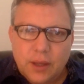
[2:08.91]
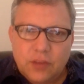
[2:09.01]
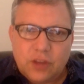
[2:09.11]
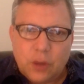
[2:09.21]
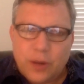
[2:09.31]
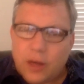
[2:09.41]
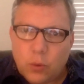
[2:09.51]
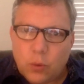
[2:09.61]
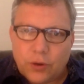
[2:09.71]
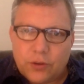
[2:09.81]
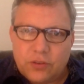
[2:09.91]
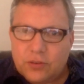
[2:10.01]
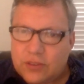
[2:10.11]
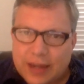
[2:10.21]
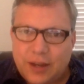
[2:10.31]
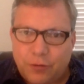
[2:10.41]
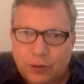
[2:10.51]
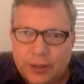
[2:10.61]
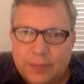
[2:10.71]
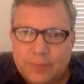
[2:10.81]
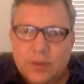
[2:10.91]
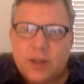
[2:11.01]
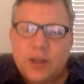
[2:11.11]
So in other words, said differently,